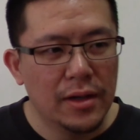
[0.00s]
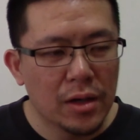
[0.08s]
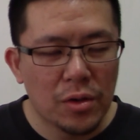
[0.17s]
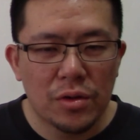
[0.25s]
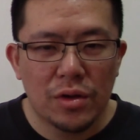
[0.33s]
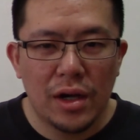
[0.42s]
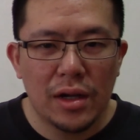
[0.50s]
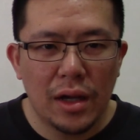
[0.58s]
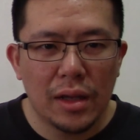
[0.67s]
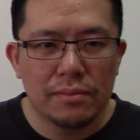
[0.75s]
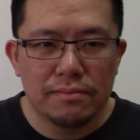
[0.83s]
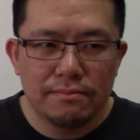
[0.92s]
a good cry,
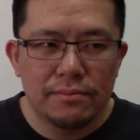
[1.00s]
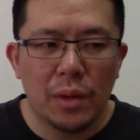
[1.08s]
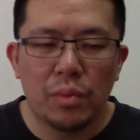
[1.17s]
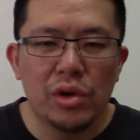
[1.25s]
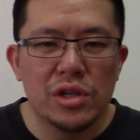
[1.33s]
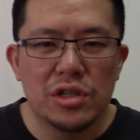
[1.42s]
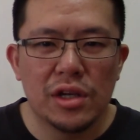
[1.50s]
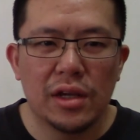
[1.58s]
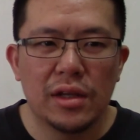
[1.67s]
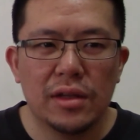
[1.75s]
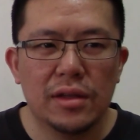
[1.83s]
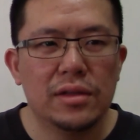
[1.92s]
I
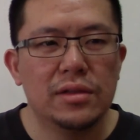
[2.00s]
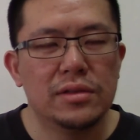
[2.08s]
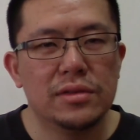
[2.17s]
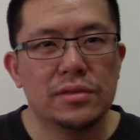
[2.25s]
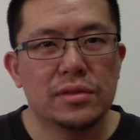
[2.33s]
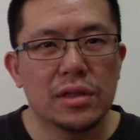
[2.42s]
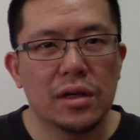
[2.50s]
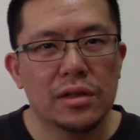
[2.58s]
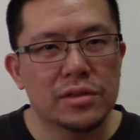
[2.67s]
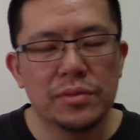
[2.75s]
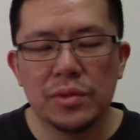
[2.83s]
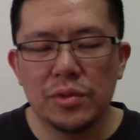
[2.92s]
appreciate it.
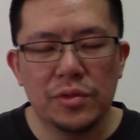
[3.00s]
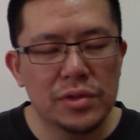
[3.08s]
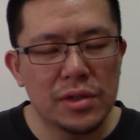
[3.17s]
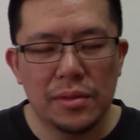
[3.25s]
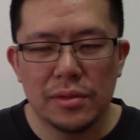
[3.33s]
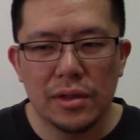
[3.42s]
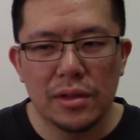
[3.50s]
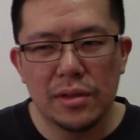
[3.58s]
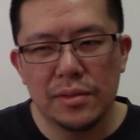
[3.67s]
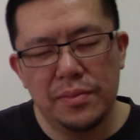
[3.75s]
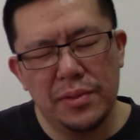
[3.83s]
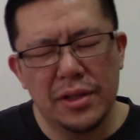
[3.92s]
Uh, some of the movies I yeah,
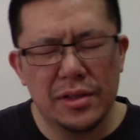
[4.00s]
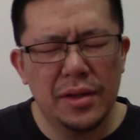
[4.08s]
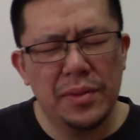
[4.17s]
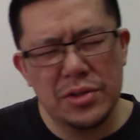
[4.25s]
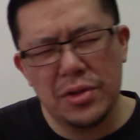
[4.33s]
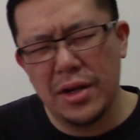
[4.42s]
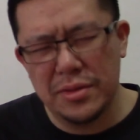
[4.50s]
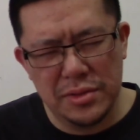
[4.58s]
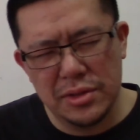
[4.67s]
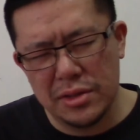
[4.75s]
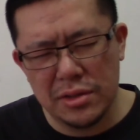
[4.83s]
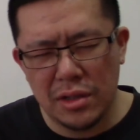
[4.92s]
uh, Pixar
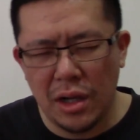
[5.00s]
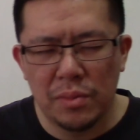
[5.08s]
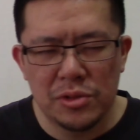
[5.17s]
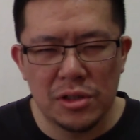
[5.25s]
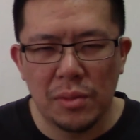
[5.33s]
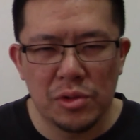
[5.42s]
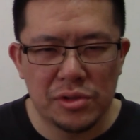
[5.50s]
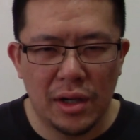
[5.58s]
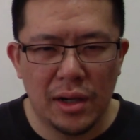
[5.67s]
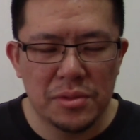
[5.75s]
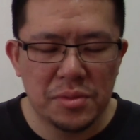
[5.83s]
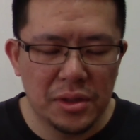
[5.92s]
had copped some more
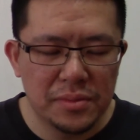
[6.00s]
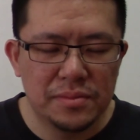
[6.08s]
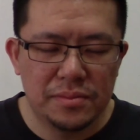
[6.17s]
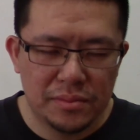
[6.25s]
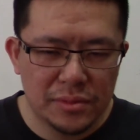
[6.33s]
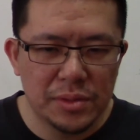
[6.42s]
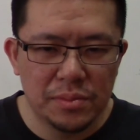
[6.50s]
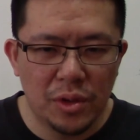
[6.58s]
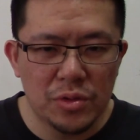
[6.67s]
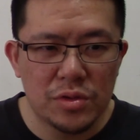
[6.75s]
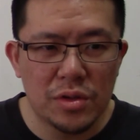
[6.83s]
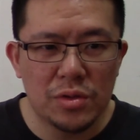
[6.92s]
times, but
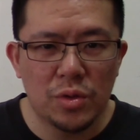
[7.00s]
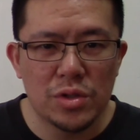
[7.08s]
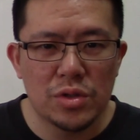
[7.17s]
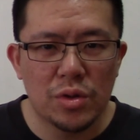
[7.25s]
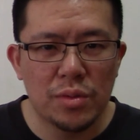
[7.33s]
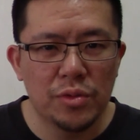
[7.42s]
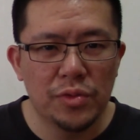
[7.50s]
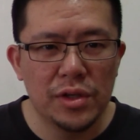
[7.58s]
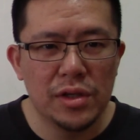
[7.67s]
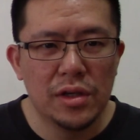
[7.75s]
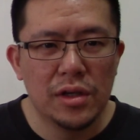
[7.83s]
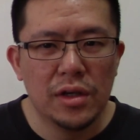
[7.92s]
most of their Toy Story
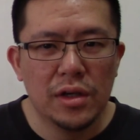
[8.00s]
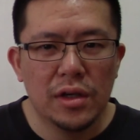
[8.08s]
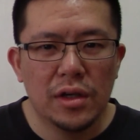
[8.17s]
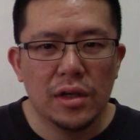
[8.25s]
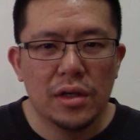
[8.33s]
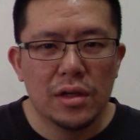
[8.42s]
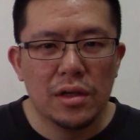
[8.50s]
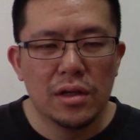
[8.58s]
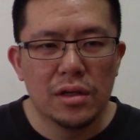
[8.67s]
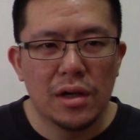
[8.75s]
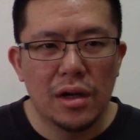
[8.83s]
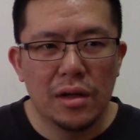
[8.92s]
movie
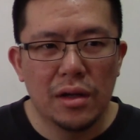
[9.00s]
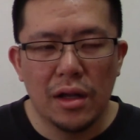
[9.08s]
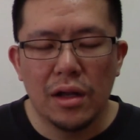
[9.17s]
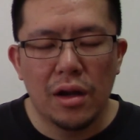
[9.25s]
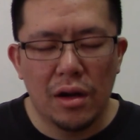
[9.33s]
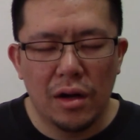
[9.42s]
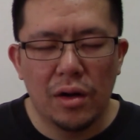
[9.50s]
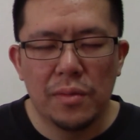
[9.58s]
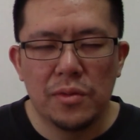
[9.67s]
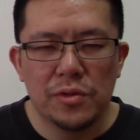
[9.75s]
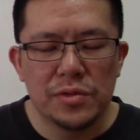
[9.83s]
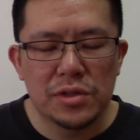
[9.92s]
uh, and uh,
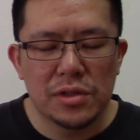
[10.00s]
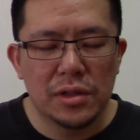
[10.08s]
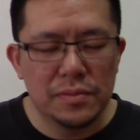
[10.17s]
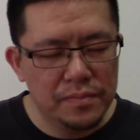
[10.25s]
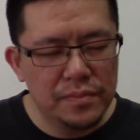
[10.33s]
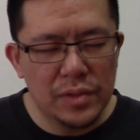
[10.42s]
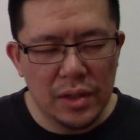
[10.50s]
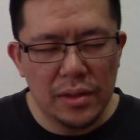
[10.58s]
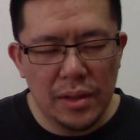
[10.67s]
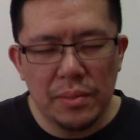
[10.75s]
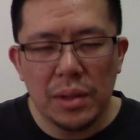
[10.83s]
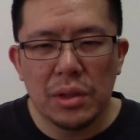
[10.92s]
other movies uh,
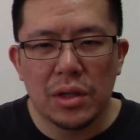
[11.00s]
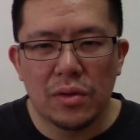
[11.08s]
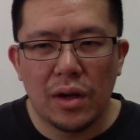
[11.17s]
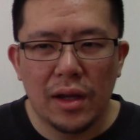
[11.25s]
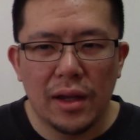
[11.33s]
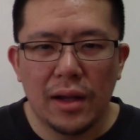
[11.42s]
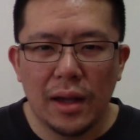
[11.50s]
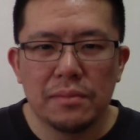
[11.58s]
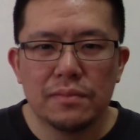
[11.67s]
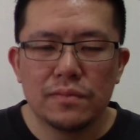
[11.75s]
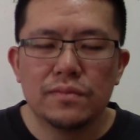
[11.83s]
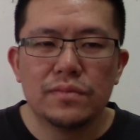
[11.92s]
it made me cry, and I
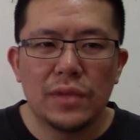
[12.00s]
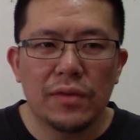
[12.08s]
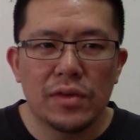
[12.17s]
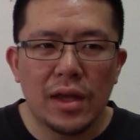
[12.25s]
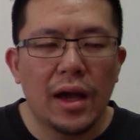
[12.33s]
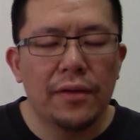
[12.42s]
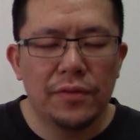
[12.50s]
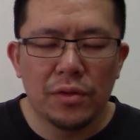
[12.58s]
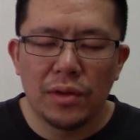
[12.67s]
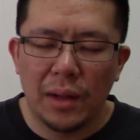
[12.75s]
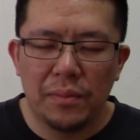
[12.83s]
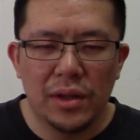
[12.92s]
after that I
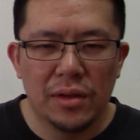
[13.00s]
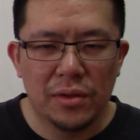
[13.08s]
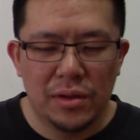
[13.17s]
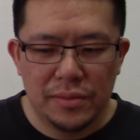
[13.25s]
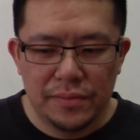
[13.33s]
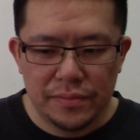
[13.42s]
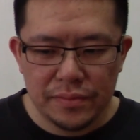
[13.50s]
feel a lot better.